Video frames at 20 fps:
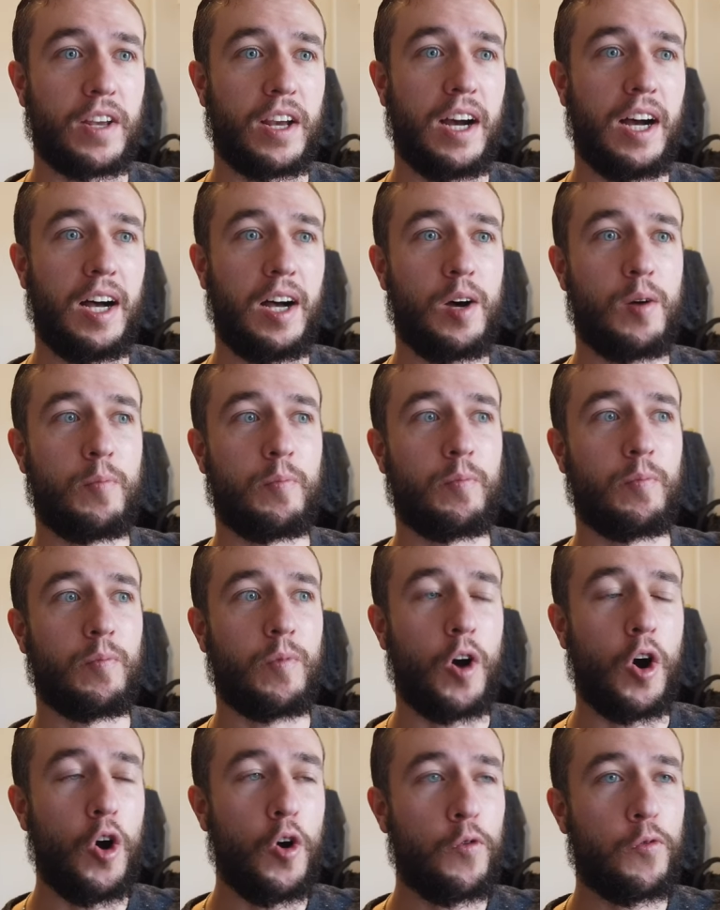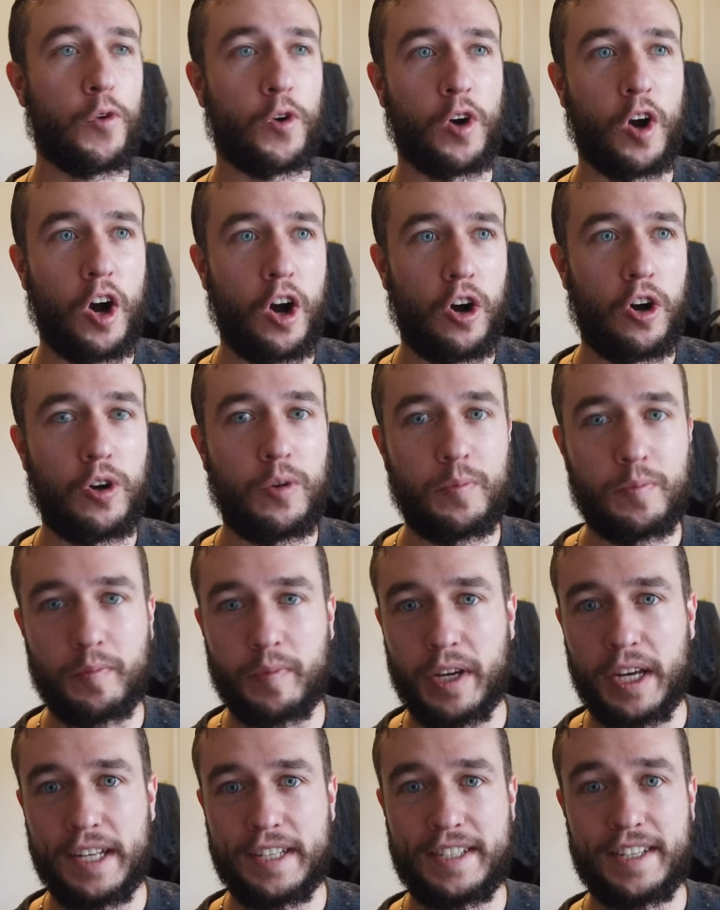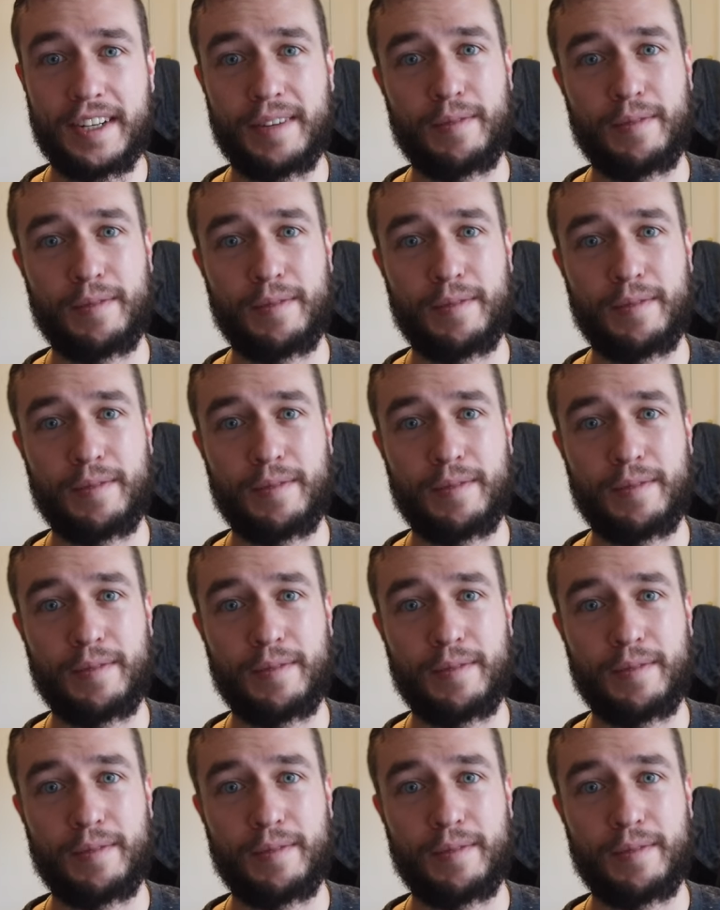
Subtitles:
Overall, is